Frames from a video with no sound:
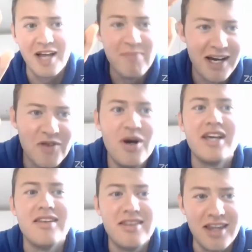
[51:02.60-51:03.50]
add, by the
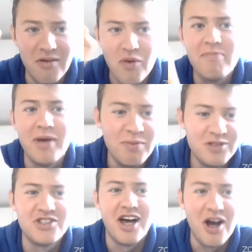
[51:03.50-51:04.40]
way, that when people
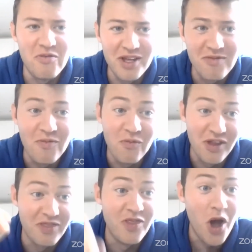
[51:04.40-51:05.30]
start with
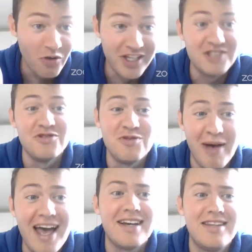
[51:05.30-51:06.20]
no
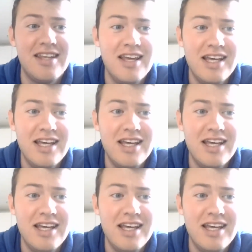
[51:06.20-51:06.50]
disrespect,